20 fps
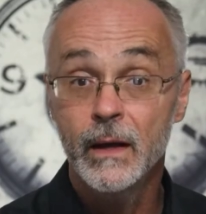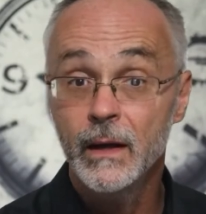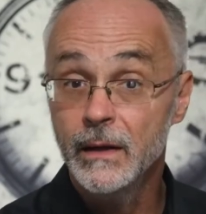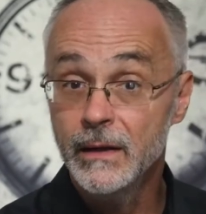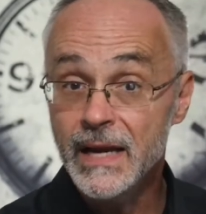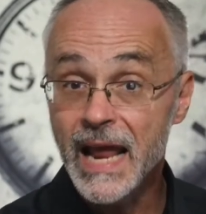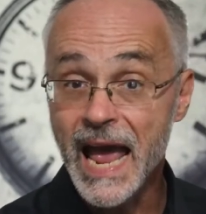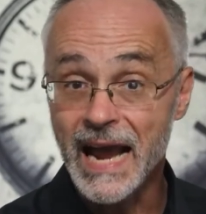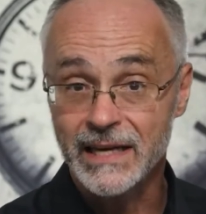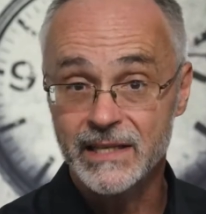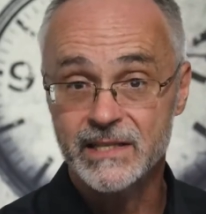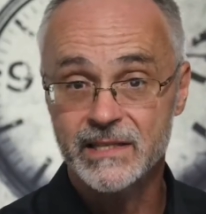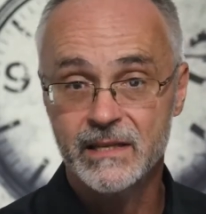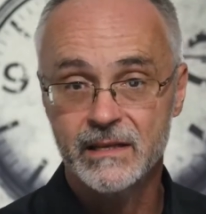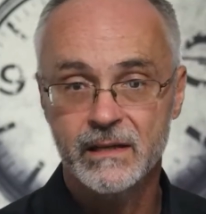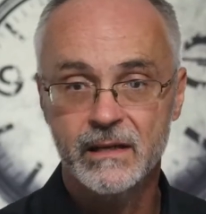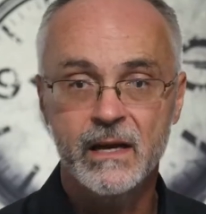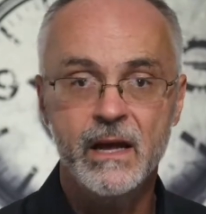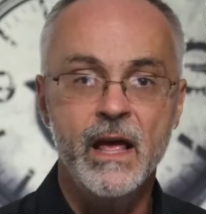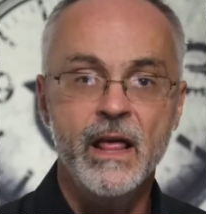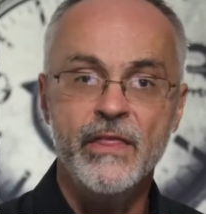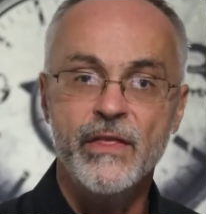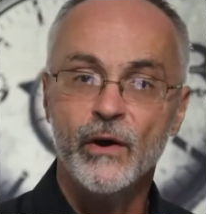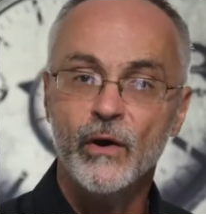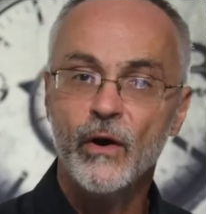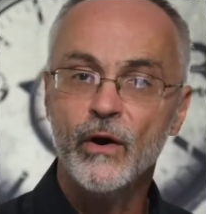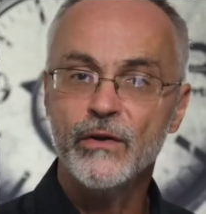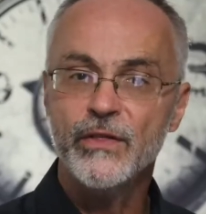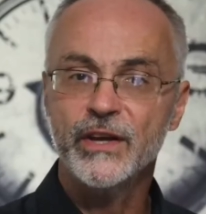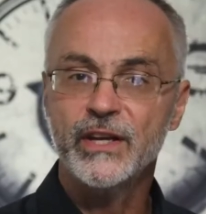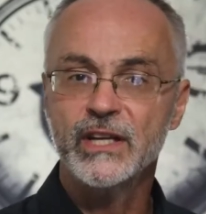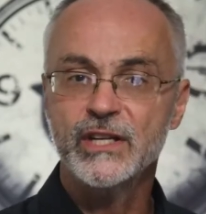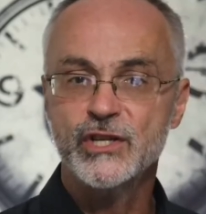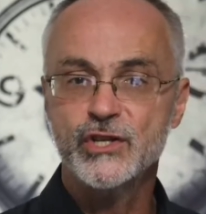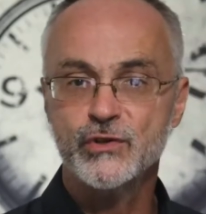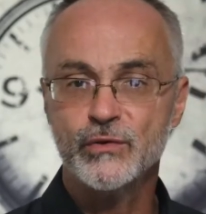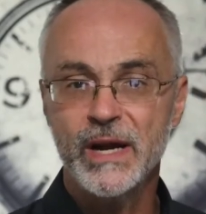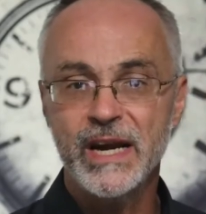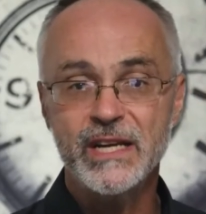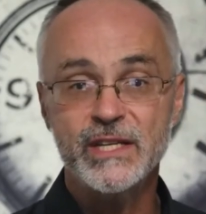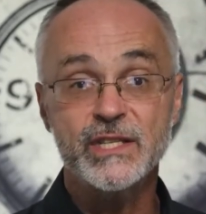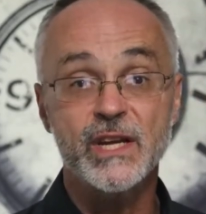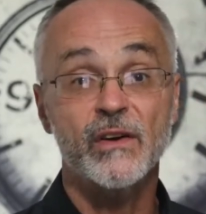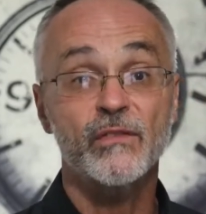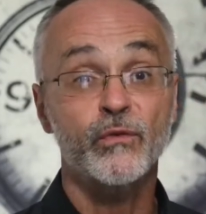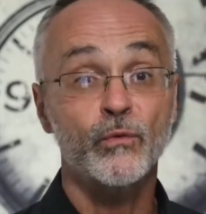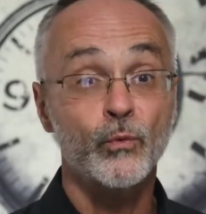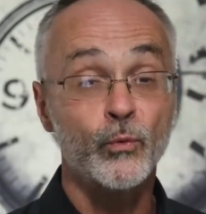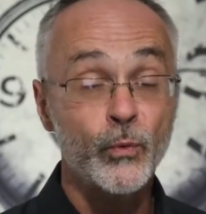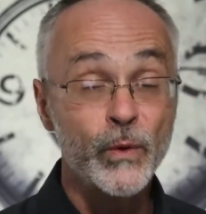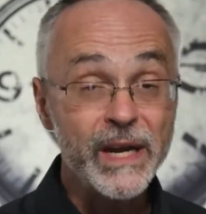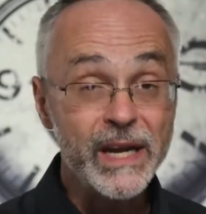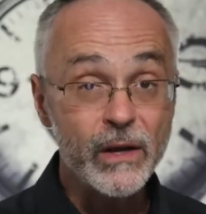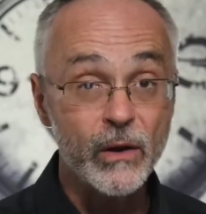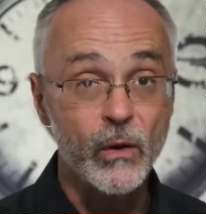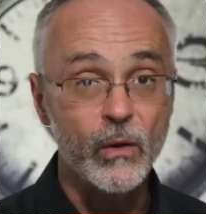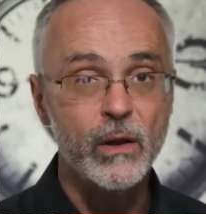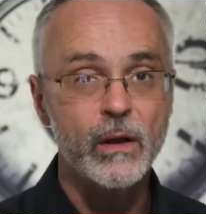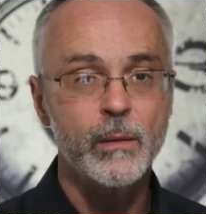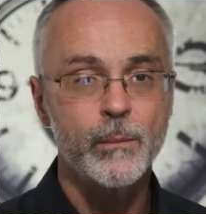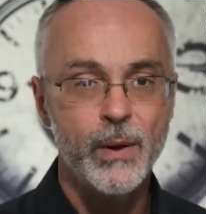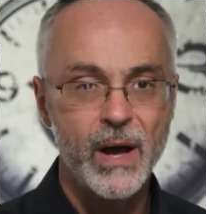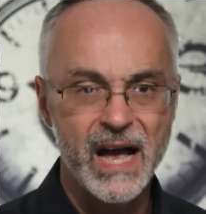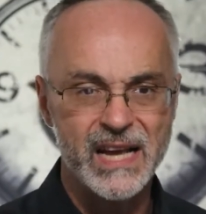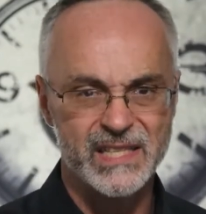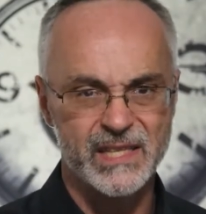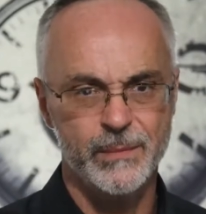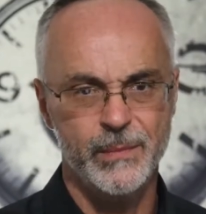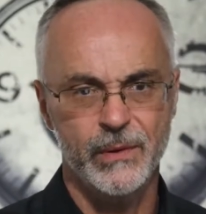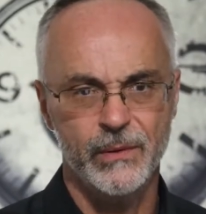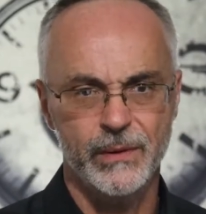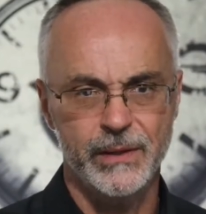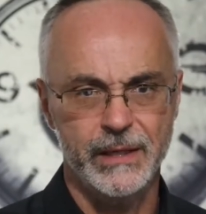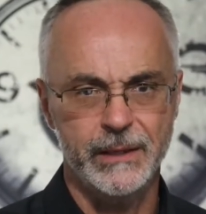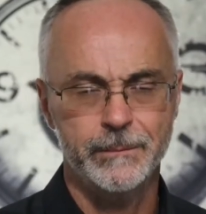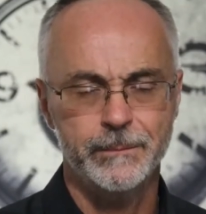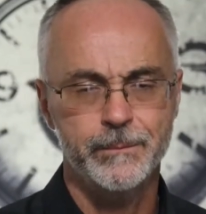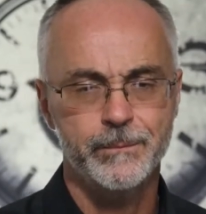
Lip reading: Next, there are the constraints of real possibility.